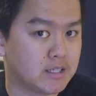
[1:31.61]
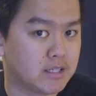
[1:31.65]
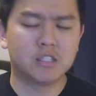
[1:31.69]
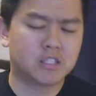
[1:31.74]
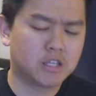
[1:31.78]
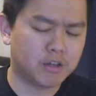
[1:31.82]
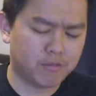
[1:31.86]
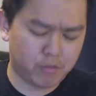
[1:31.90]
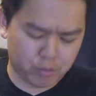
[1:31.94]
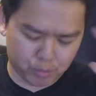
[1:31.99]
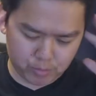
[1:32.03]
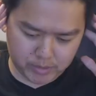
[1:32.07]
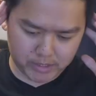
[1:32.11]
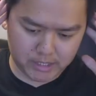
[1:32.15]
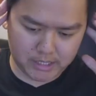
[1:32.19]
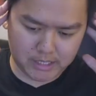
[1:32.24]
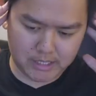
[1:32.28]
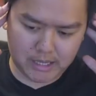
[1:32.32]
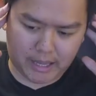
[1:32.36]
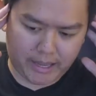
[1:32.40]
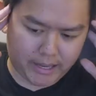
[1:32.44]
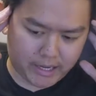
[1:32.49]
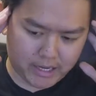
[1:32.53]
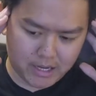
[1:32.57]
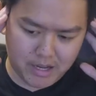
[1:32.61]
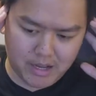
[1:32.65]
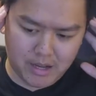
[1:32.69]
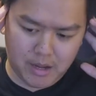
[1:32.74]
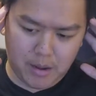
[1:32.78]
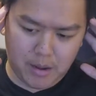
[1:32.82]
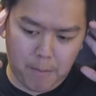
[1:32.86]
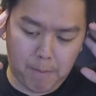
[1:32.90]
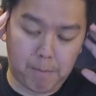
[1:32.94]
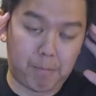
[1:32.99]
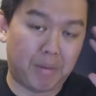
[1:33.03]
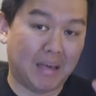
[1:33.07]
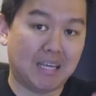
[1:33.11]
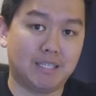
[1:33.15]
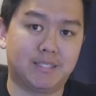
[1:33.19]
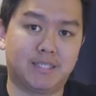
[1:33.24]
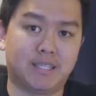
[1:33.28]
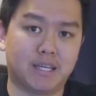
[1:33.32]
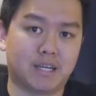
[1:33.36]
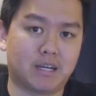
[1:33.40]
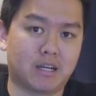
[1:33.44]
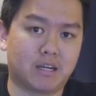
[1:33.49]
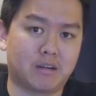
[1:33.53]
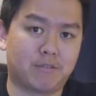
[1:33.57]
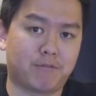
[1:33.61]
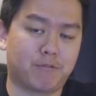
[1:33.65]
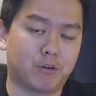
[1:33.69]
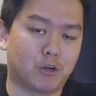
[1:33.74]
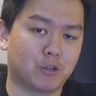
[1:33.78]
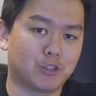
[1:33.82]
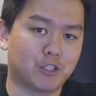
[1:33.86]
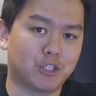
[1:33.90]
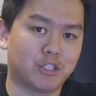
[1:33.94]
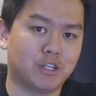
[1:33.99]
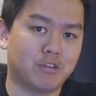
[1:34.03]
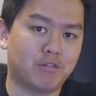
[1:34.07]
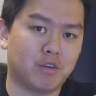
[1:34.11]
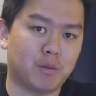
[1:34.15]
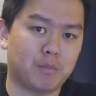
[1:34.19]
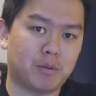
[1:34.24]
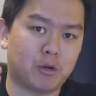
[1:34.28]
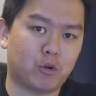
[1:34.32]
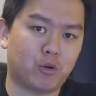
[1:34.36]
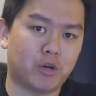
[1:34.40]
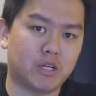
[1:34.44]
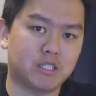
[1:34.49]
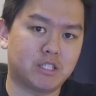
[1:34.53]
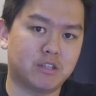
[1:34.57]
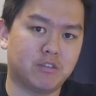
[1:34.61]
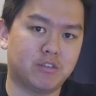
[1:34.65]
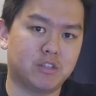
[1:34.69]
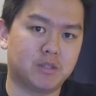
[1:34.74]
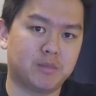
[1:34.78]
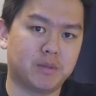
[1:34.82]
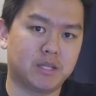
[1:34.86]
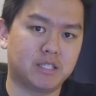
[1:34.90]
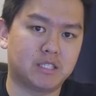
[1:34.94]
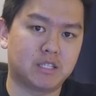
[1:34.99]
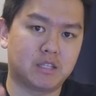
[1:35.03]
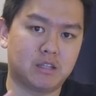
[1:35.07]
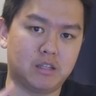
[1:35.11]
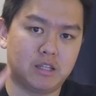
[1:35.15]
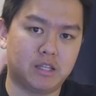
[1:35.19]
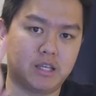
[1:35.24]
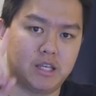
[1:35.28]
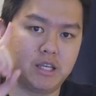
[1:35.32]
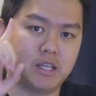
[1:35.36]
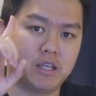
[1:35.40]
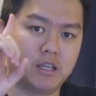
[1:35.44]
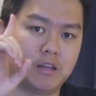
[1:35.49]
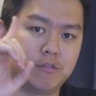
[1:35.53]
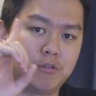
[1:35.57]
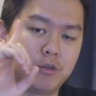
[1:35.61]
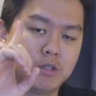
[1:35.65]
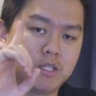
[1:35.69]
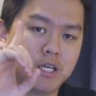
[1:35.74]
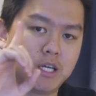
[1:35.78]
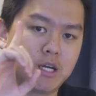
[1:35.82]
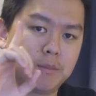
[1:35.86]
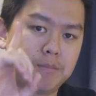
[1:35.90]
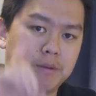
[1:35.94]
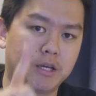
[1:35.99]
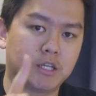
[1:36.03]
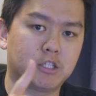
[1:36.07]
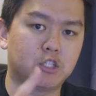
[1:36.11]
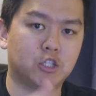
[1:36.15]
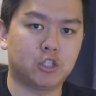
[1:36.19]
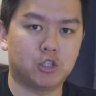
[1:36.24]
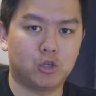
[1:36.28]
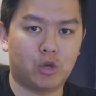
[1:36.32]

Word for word: To give a really like basic version of it, progressive is basically if you take a picture,